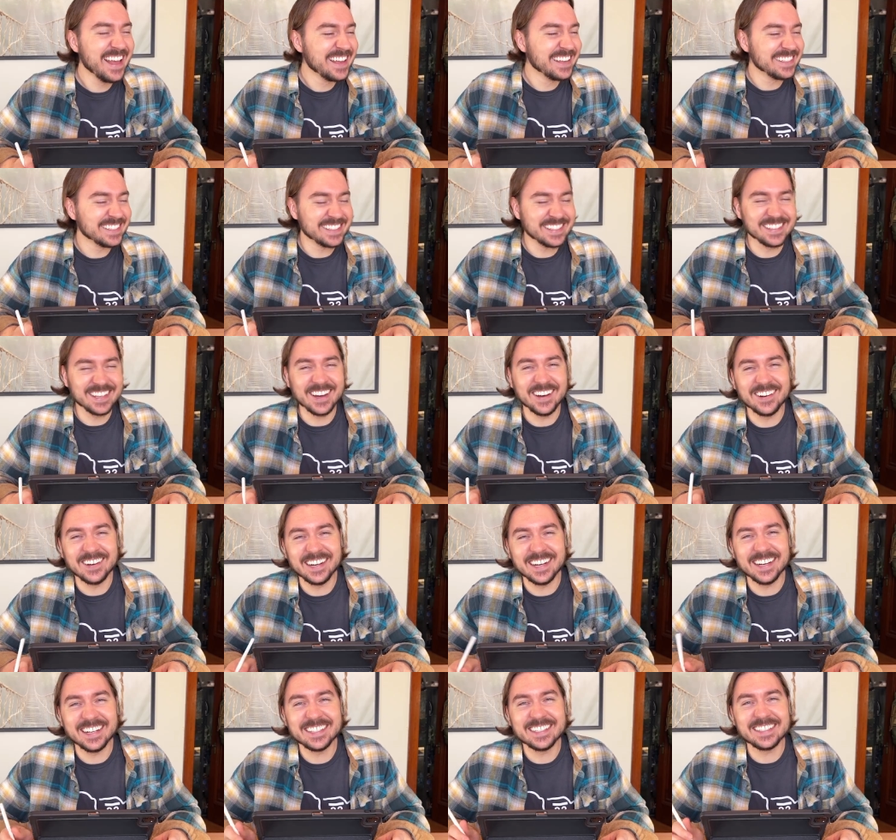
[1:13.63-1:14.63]

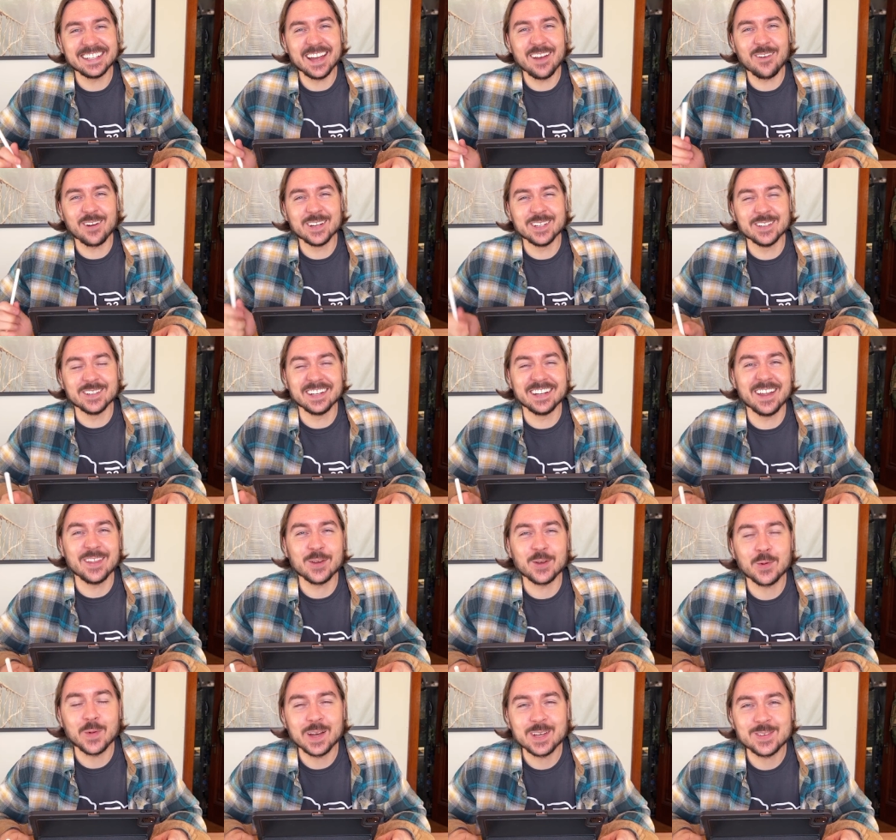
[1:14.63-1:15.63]
So today we're doing another
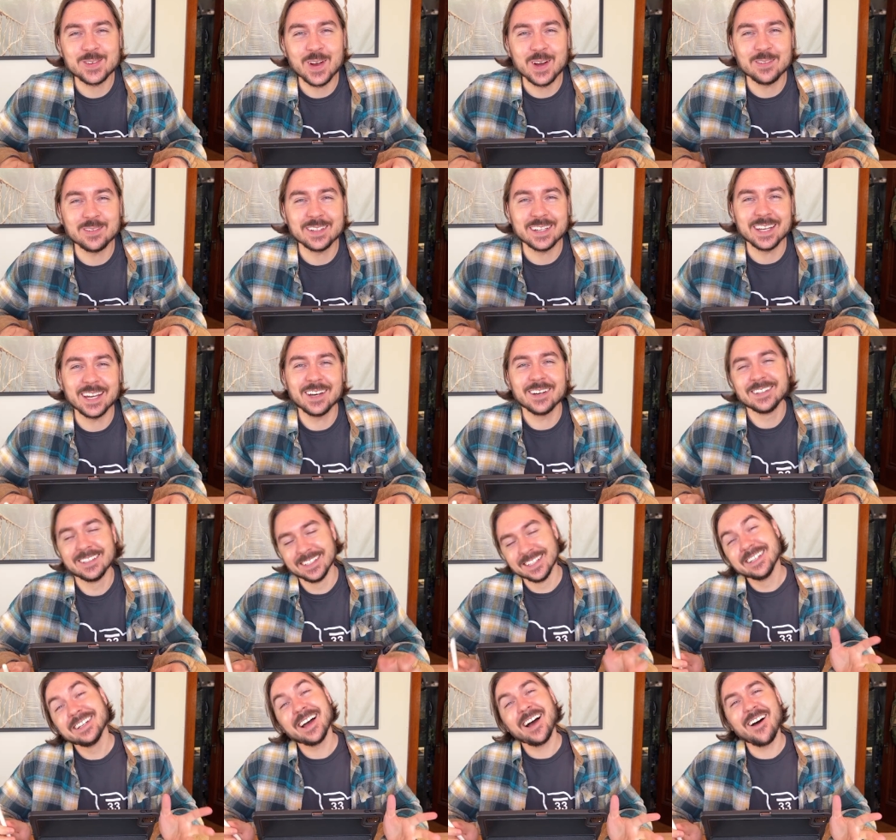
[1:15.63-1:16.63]
quick draw video.
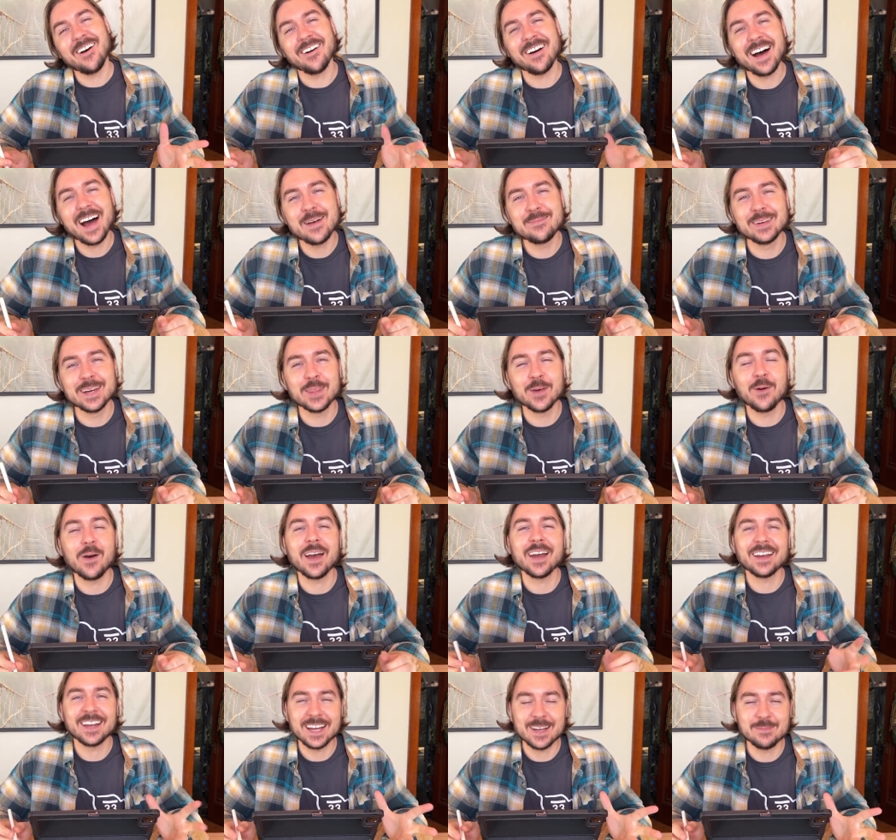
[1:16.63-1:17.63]
Oh, hi by the way,
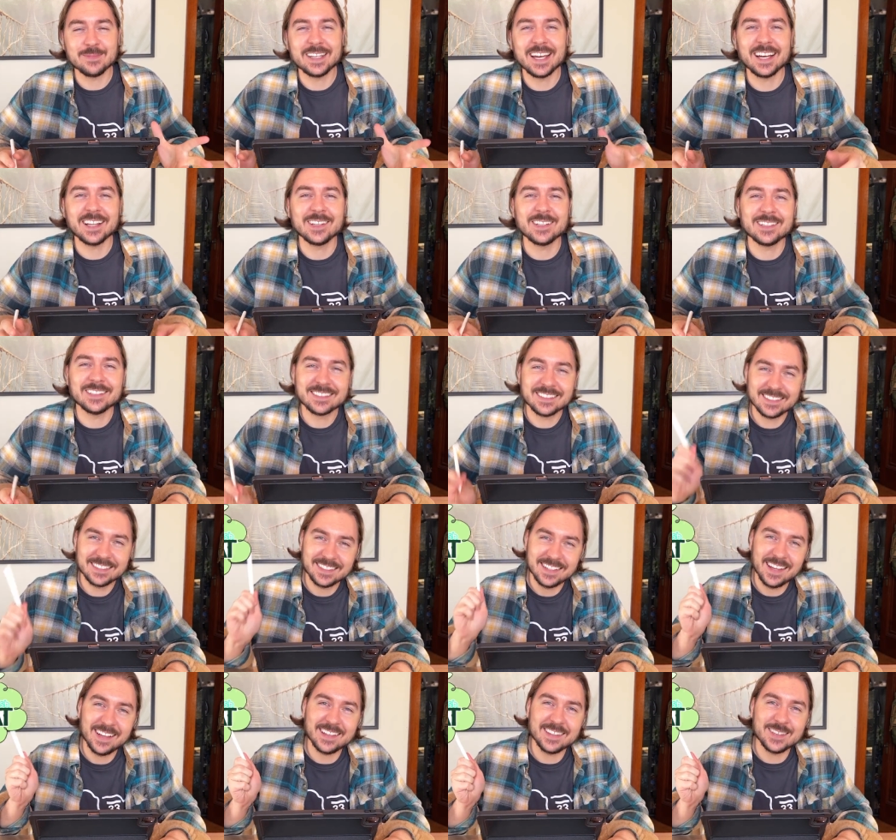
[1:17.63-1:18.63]
I'm Taylor,
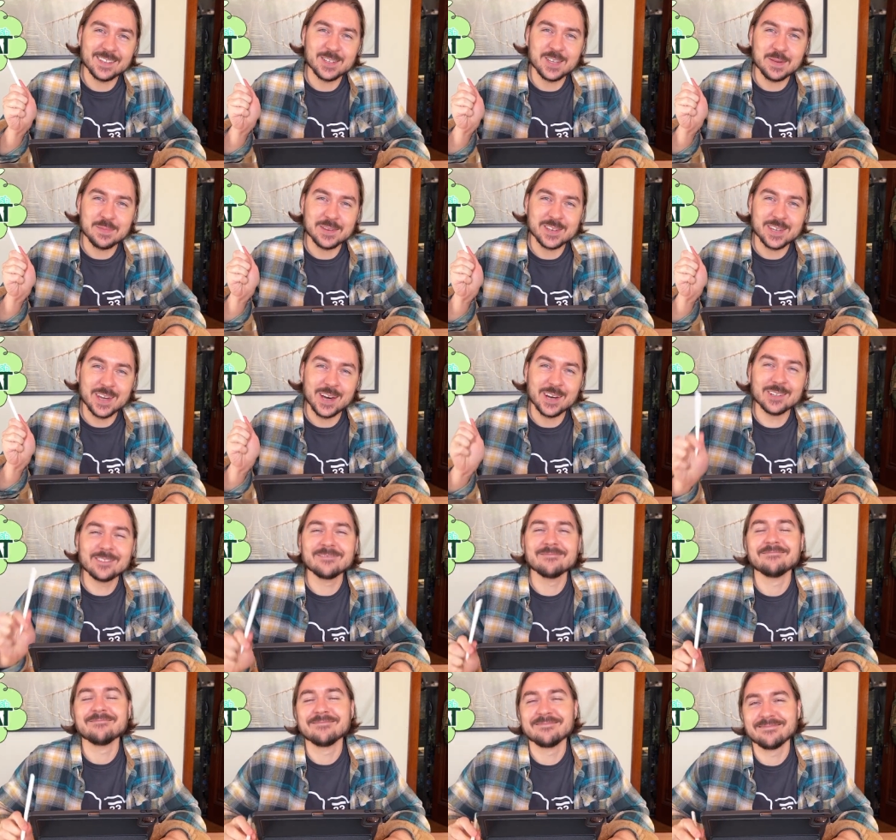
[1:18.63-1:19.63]
the Sheepish Goat.
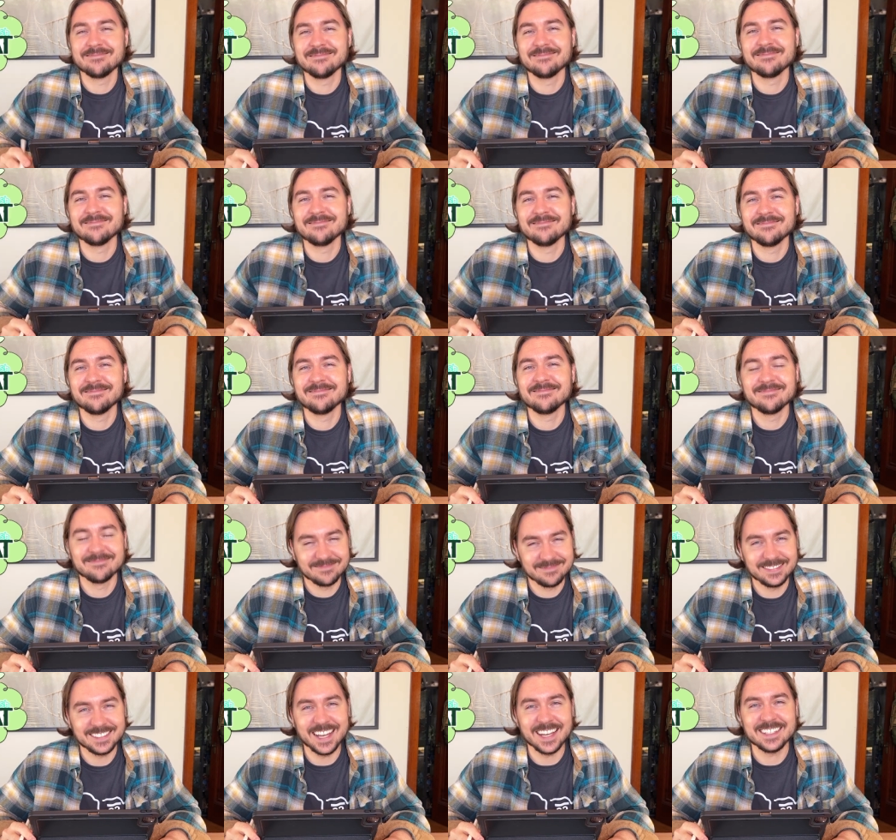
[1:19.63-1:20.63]

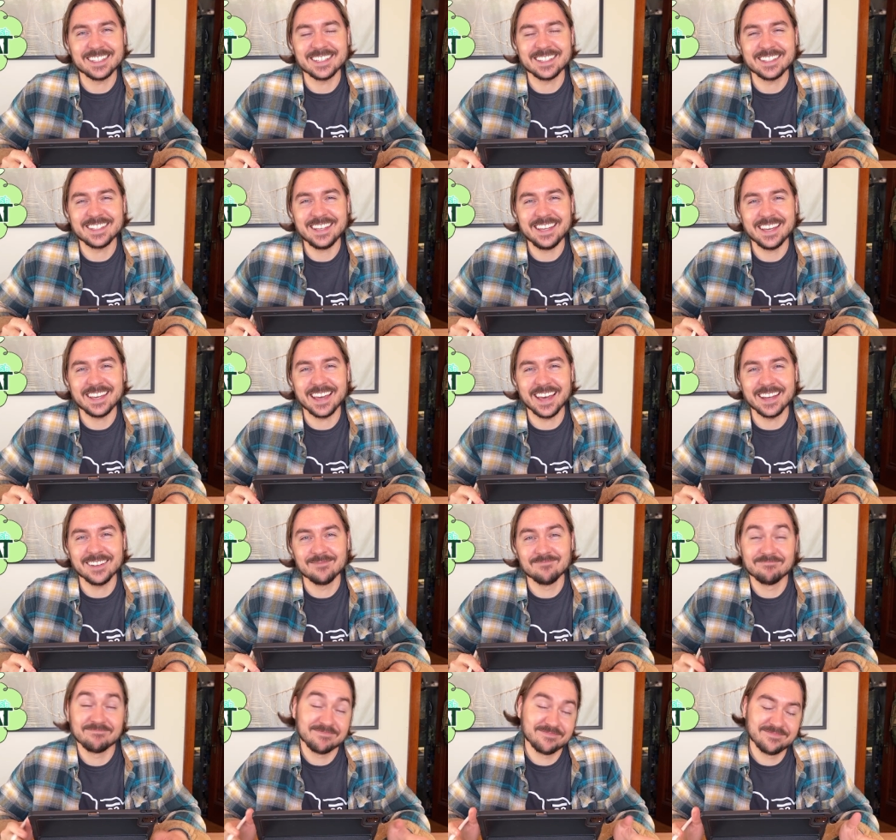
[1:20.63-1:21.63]
Nice to see you again,
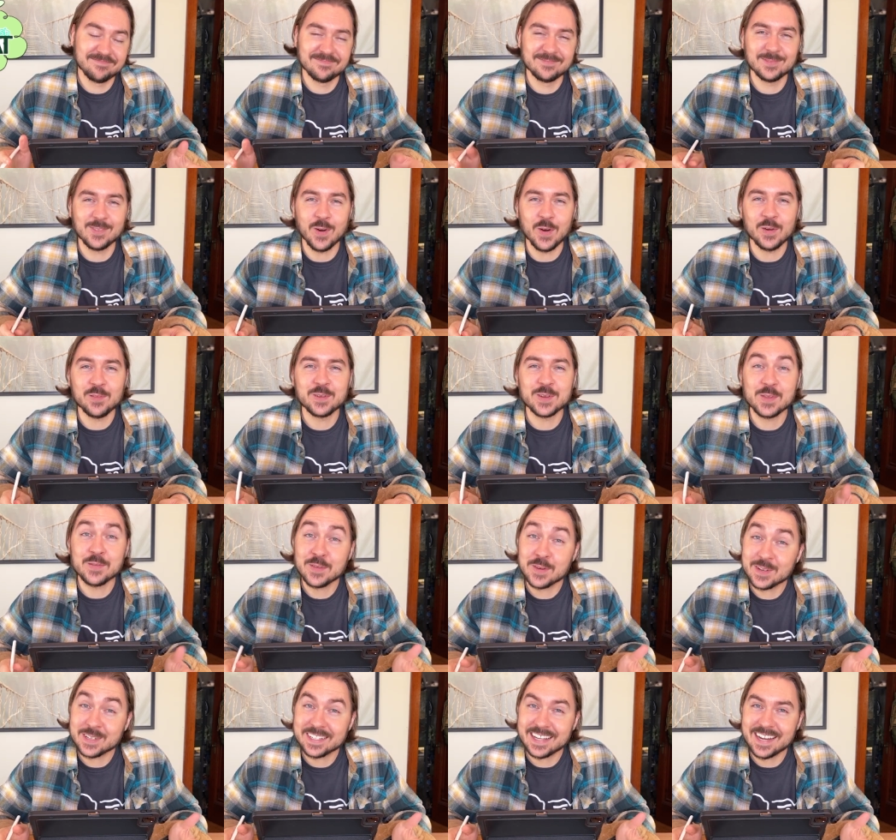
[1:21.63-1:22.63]
or for the
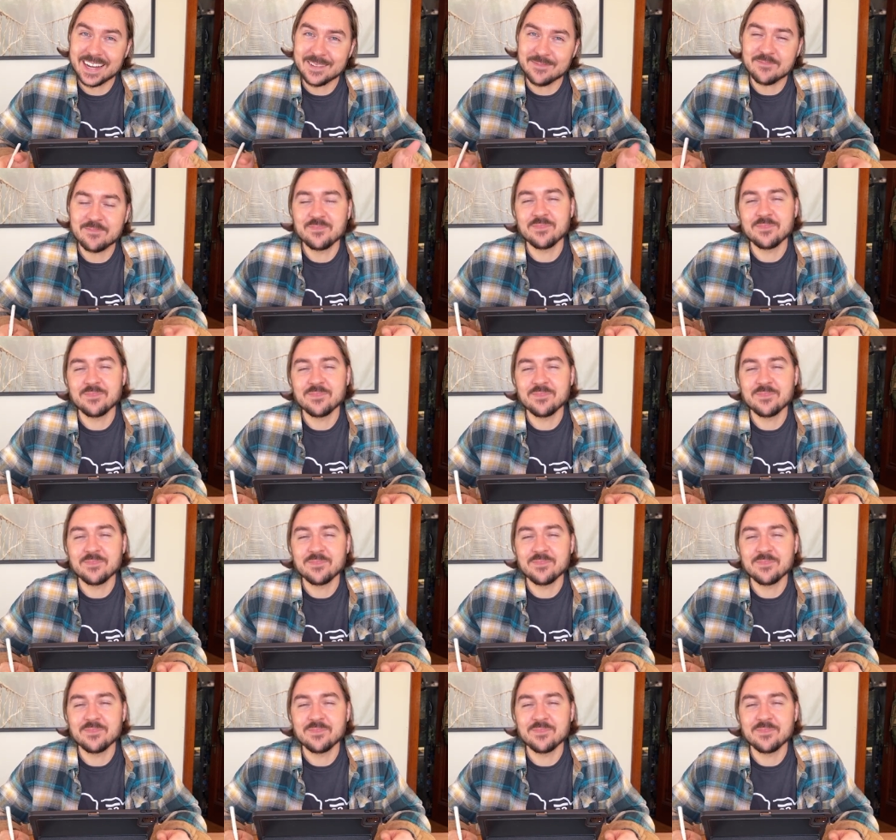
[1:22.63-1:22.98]
first time.